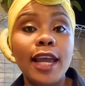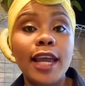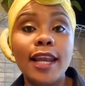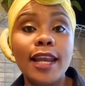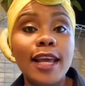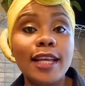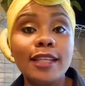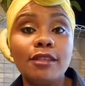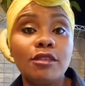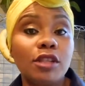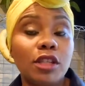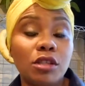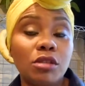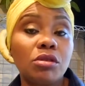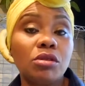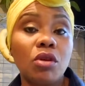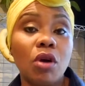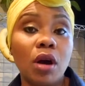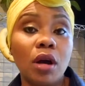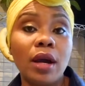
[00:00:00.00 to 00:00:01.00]
and let's
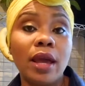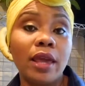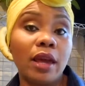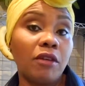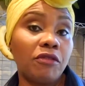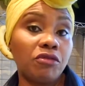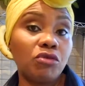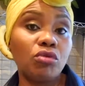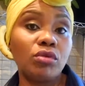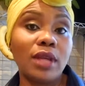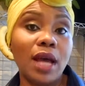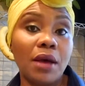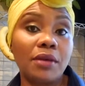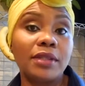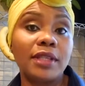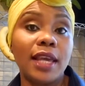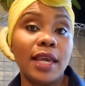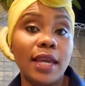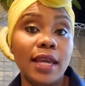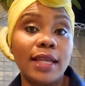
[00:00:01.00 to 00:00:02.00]
just talk health
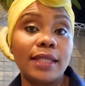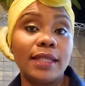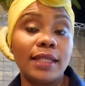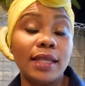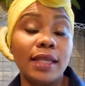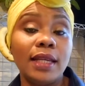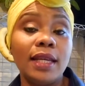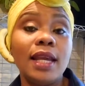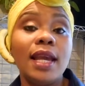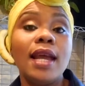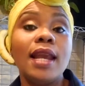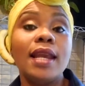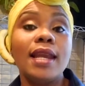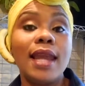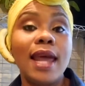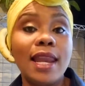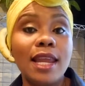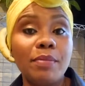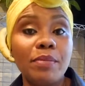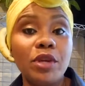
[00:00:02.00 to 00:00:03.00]
2018.
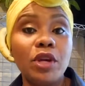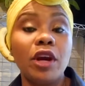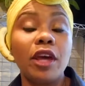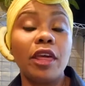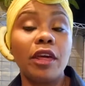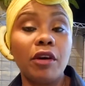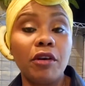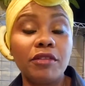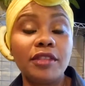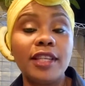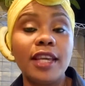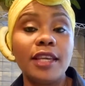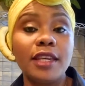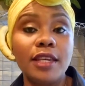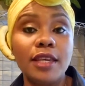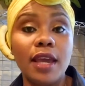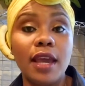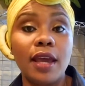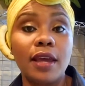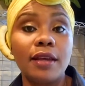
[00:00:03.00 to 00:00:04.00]
Let it be a healthy
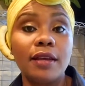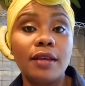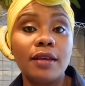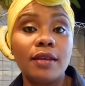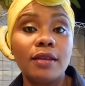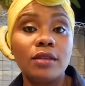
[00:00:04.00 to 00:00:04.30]
year.